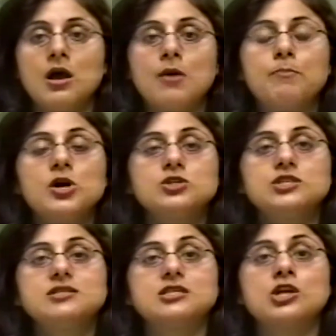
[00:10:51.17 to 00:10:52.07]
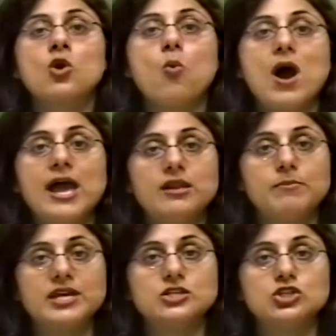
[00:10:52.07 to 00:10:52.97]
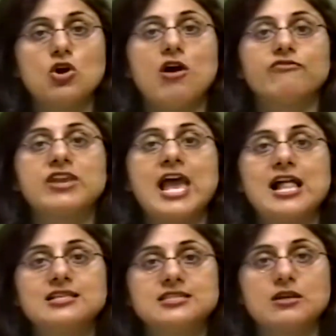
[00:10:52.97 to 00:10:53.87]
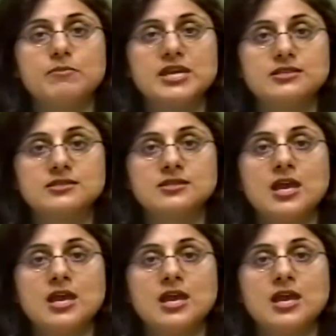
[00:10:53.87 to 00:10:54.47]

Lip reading: A person's requirement of calcium is